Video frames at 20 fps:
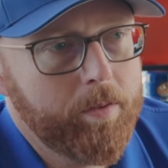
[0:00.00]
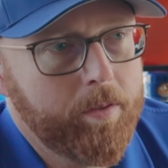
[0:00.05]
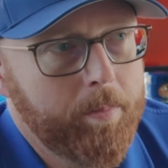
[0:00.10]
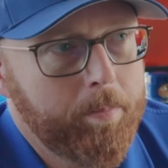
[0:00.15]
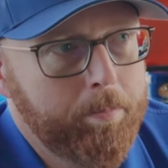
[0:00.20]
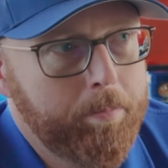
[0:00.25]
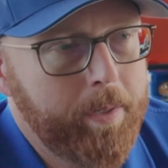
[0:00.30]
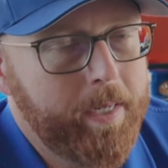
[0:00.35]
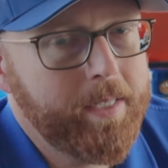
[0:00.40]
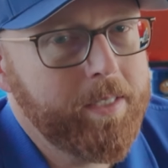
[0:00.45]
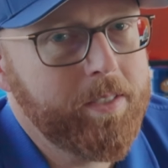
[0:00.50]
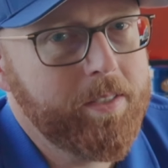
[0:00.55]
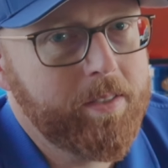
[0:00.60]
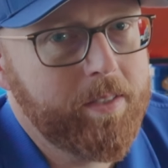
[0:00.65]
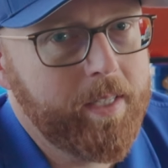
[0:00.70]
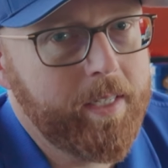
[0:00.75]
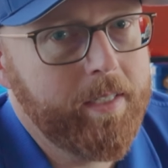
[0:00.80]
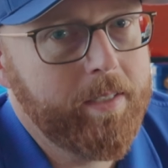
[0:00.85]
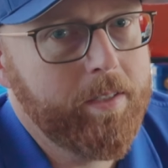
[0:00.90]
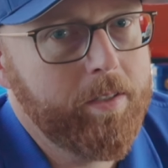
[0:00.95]
The best
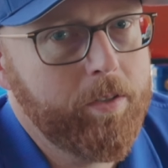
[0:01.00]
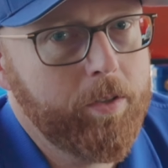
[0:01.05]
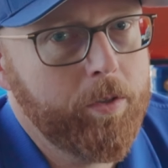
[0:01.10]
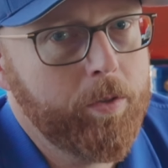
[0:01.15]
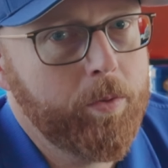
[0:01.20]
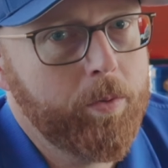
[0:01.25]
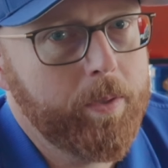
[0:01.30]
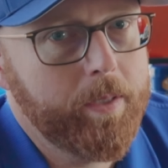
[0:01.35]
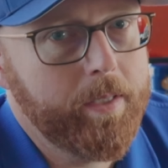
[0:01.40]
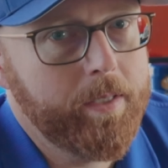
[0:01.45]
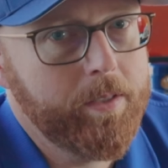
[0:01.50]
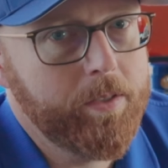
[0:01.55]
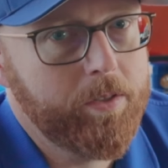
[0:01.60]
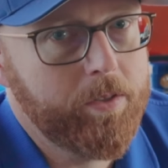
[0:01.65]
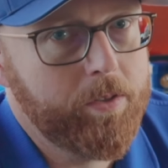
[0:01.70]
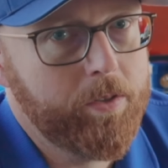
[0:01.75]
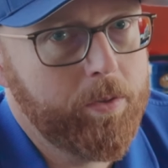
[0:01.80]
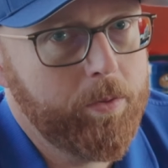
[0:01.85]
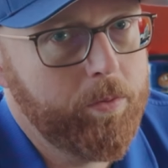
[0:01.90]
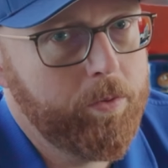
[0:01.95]
thing to do
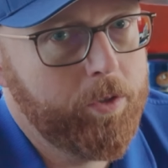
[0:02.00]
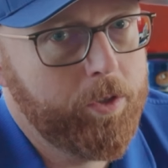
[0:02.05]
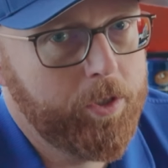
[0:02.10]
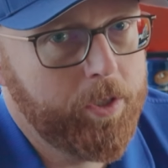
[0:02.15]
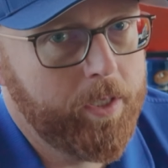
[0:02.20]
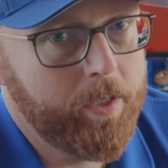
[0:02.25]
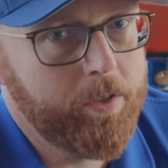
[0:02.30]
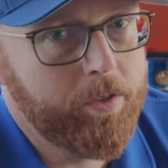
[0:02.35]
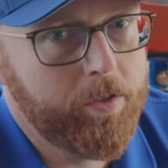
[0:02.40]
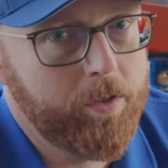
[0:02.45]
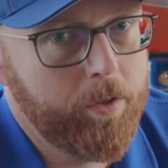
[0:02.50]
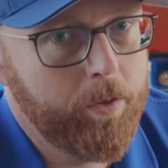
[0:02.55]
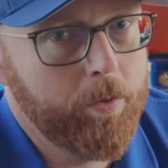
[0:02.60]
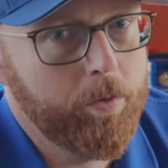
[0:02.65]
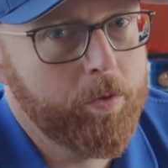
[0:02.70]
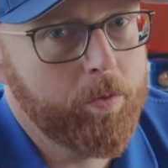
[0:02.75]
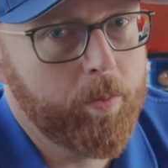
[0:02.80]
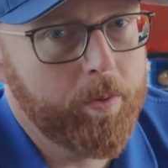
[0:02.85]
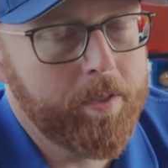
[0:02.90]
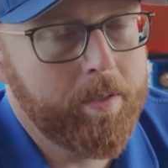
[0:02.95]
is to just
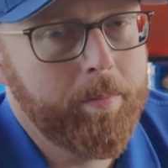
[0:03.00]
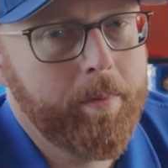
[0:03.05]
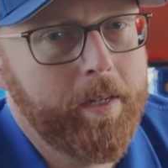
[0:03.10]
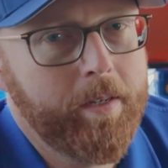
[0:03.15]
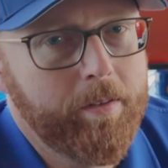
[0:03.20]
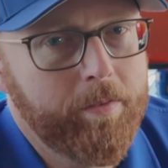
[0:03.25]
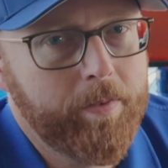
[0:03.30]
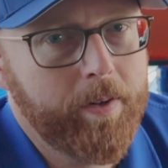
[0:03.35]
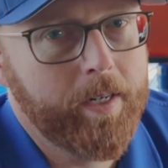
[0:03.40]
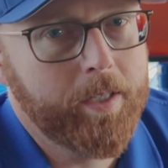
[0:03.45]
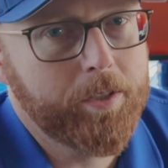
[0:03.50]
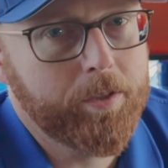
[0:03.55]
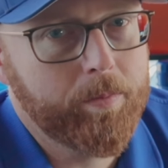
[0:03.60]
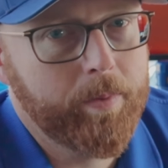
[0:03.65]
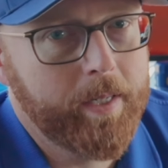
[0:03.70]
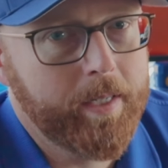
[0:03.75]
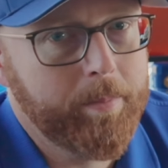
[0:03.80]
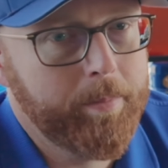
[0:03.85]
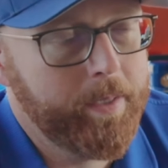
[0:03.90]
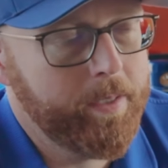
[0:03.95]
use what the manufacturer
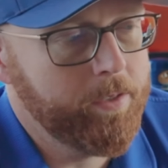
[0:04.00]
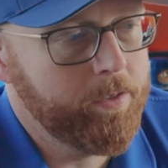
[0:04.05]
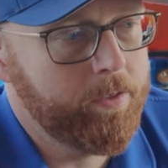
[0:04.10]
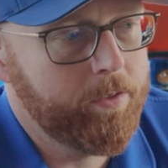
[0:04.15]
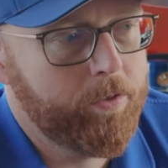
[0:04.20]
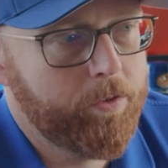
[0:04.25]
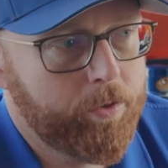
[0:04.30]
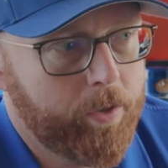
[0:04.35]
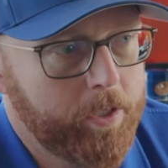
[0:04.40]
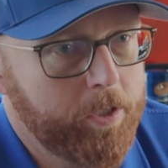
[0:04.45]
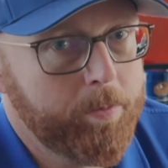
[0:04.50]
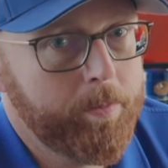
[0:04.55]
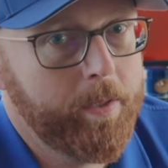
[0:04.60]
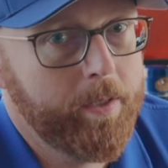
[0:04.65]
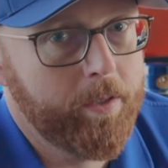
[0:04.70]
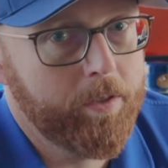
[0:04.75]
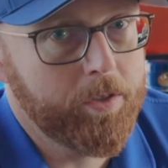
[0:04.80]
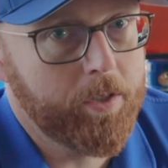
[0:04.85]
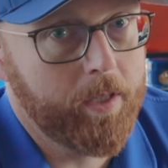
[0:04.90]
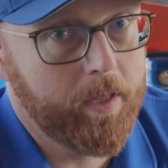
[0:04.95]
recommends. Trust
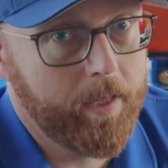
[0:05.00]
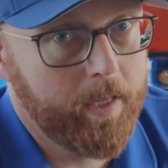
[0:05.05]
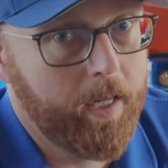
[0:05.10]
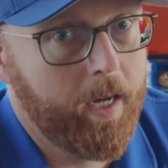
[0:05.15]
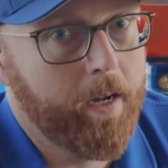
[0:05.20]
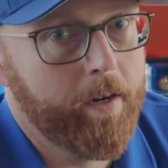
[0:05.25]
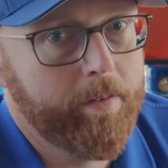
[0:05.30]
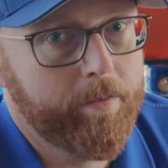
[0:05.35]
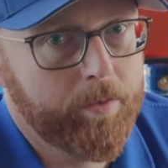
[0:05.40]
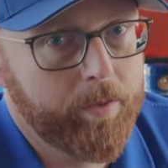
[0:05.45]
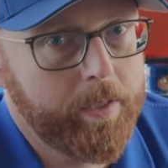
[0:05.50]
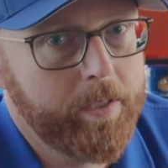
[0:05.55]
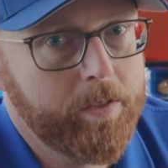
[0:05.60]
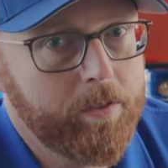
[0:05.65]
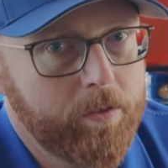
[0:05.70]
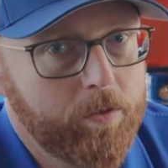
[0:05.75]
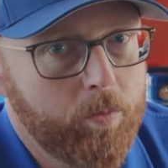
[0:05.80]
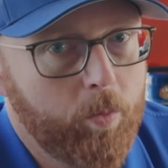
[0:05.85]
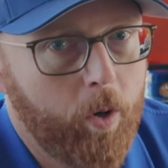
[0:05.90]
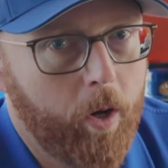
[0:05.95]
me, there's a lot of
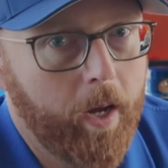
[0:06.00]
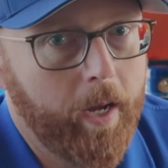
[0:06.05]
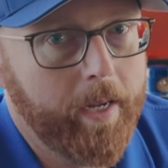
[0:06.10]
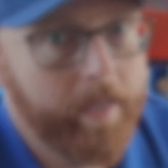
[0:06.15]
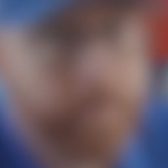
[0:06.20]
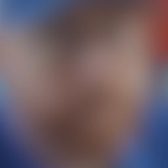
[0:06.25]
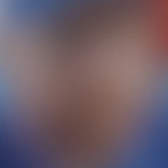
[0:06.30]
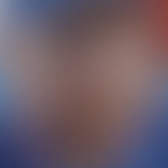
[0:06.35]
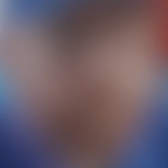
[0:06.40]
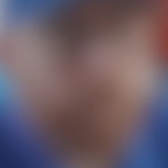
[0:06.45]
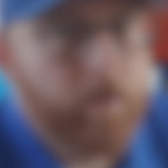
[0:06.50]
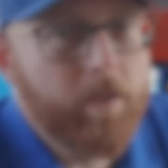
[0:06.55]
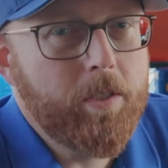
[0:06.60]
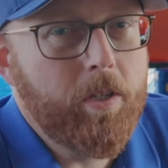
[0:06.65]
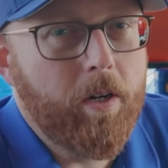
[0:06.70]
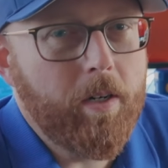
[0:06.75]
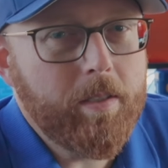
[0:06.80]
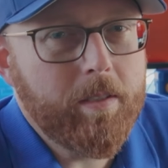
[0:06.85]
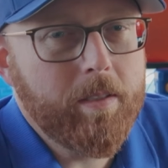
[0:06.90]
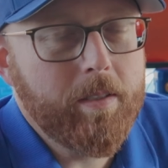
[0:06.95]
reasons why. So I
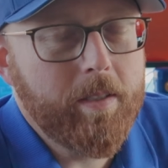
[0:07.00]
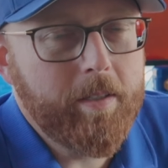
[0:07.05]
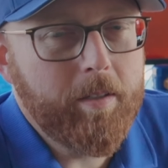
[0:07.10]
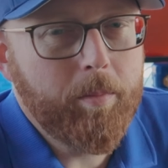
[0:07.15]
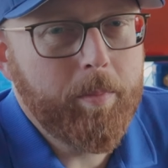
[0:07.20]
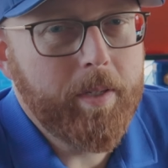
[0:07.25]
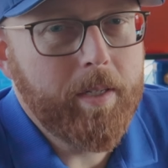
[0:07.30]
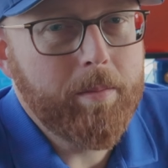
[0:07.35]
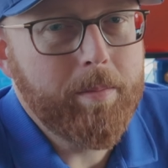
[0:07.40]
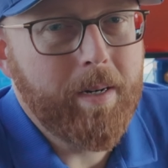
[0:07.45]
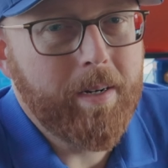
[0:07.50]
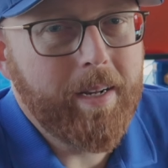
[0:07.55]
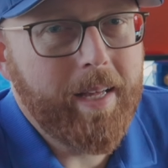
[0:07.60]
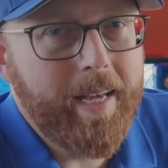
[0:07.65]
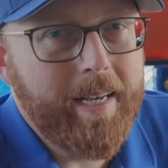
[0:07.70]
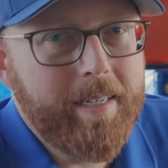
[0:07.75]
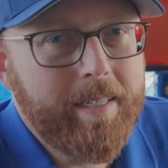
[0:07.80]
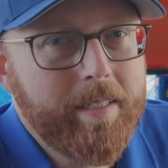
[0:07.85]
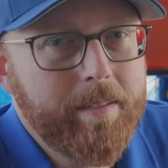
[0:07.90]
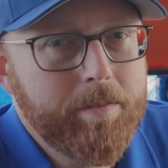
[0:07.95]
talked a little bit about
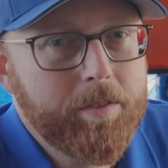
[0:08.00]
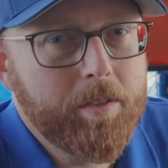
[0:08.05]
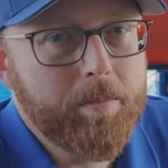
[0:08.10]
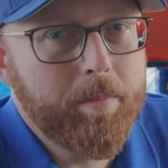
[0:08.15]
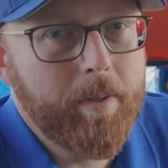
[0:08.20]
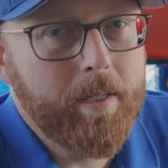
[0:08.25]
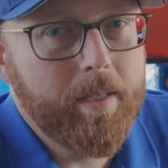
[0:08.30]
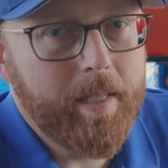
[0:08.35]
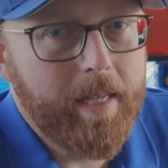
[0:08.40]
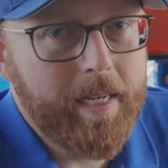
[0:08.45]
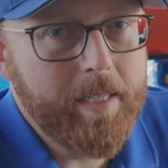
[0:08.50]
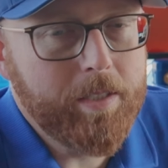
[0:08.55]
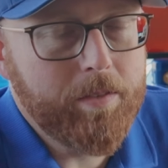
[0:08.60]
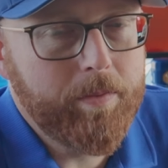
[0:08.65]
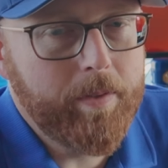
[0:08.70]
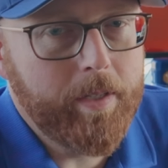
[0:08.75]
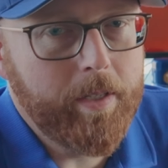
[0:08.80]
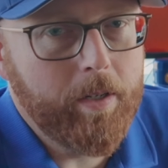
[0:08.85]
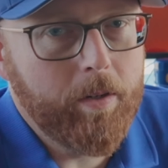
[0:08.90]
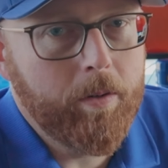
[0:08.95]
additives in my last
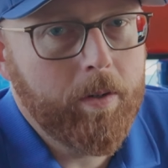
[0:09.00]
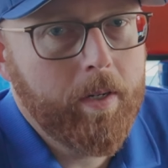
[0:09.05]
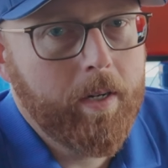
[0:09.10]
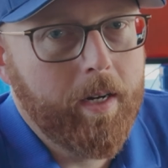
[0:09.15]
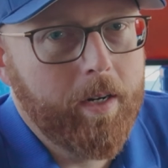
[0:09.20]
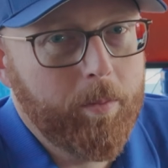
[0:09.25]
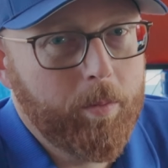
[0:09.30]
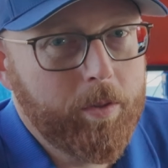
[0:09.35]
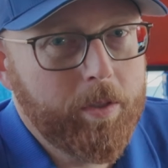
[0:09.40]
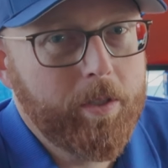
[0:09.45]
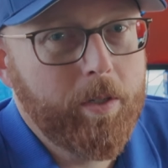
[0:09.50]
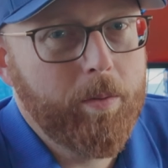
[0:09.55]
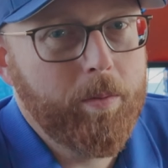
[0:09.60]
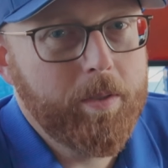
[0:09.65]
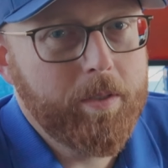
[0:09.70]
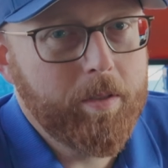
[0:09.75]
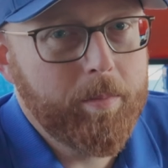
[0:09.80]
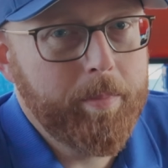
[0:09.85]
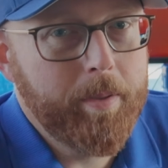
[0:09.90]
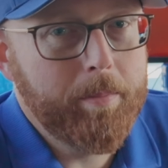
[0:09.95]
video. I want to
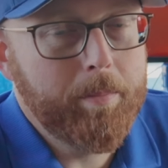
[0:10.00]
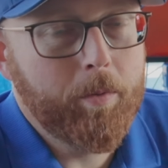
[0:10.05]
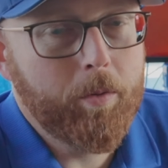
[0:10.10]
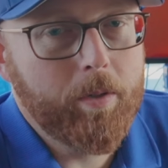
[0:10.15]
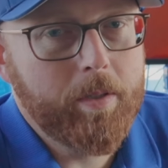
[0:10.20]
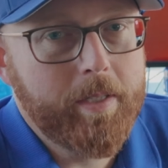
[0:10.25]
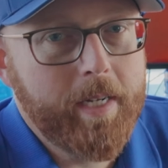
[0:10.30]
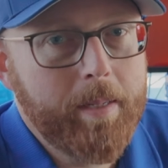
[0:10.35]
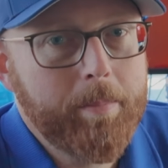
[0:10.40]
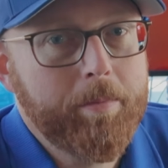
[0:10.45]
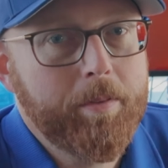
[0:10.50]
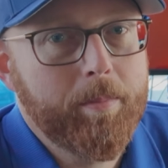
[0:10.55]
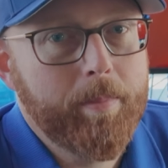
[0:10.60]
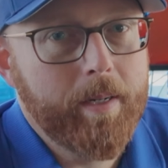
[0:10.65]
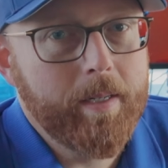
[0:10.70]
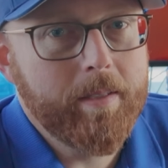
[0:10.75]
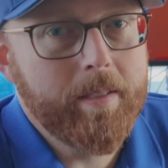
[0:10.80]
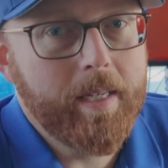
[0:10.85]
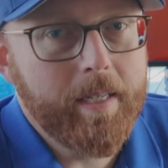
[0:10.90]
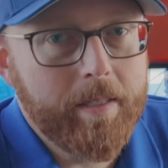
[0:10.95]
go into a bit more depth
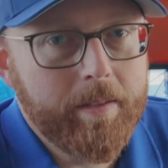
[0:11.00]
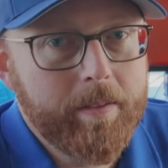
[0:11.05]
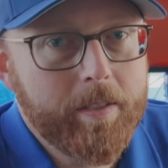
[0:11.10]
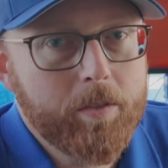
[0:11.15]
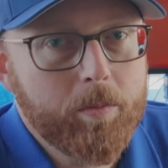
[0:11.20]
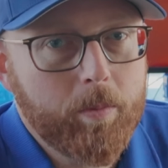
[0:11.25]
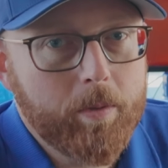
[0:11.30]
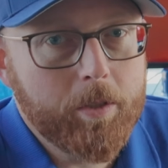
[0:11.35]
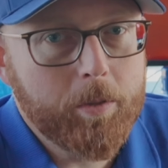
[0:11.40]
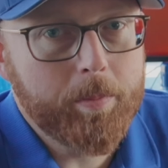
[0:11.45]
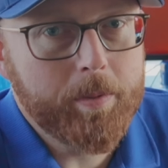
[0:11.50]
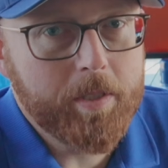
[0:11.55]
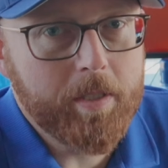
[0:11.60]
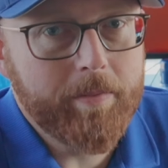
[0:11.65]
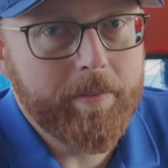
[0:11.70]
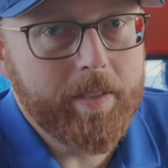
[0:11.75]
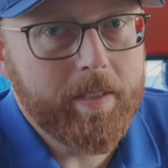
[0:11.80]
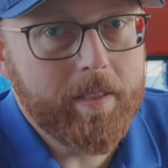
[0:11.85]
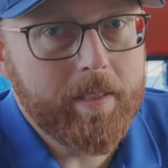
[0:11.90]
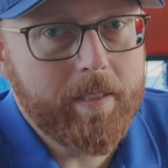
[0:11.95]
about that in this one
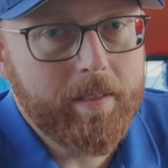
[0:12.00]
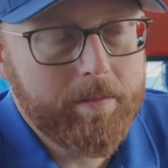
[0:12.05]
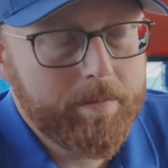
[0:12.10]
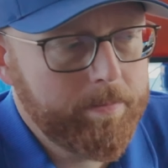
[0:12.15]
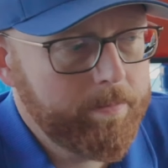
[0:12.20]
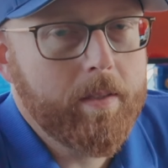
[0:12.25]
specifically.